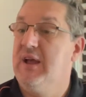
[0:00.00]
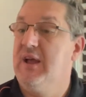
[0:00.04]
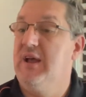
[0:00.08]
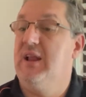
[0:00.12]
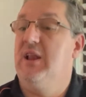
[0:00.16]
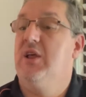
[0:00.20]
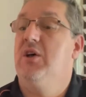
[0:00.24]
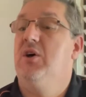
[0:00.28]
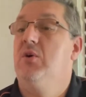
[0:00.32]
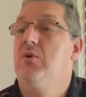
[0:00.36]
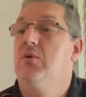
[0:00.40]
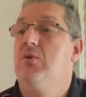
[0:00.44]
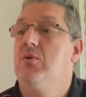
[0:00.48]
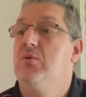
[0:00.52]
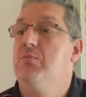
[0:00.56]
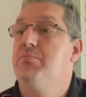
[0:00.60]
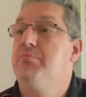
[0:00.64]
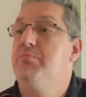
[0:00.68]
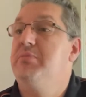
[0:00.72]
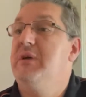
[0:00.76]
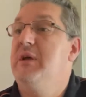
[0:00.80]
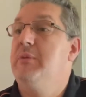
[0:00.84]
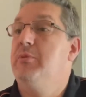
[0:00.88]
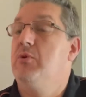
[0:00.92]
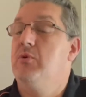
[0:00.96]
Hello
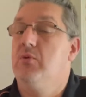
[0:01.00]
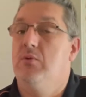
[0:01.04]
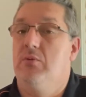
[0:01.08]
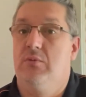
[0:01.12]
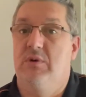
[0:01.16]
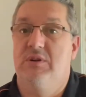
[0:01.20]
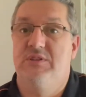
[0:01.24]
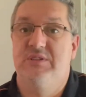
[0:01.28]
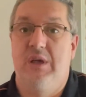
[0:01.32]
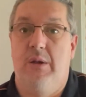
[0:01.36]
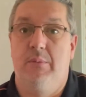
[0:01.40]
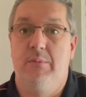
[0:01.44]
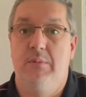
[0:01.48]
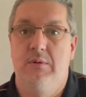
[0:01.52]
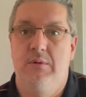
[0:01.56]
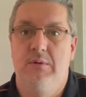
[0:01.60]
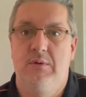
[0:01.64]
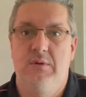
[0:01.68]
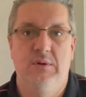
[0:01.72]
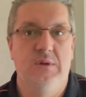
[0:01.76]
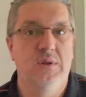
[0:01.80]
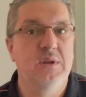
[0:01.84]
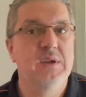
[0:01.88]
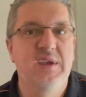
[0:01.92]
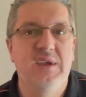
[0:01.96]
people, what's up?
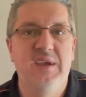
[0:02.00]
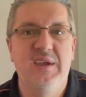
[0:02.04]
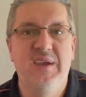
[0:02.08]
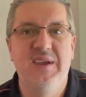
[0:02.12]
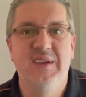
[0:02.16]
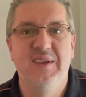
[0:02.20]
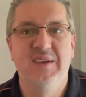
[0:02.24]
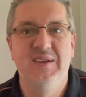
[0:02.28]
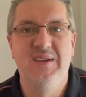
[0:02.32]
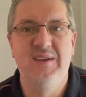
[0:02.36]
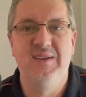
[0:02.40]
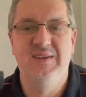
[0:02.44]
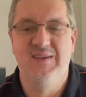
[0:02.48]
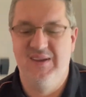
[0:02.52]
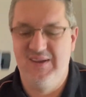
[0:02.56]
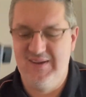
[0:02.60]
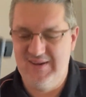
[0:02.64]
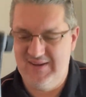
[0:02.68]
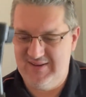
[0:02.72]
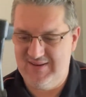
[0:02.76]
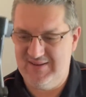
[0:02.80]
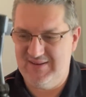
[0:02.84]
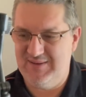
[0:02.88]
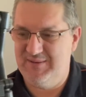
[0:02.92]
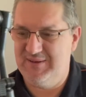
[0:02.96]

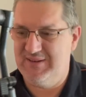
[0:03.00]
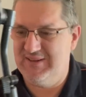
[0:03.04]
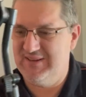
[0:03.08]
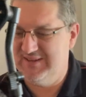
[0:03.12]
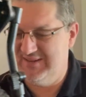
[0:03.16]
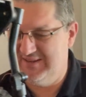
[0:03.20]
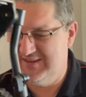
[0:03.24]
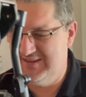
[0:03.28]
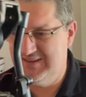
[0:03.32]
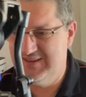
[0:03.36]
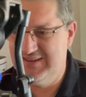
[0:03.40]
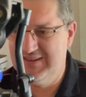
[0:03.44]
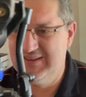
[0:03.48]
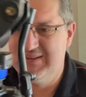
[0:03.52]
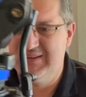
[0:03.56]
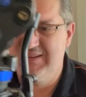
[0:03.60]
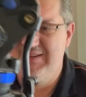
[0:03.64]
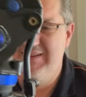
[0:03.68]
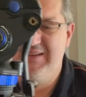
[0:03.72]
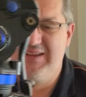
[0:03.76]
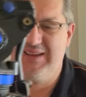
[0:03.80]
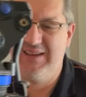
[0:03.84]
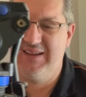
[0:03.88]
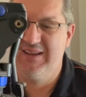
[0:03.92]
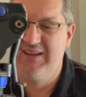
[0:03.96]
I mean,
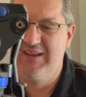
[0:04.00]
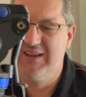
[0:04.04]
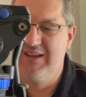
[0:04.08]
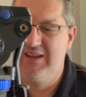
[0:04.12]
yeah.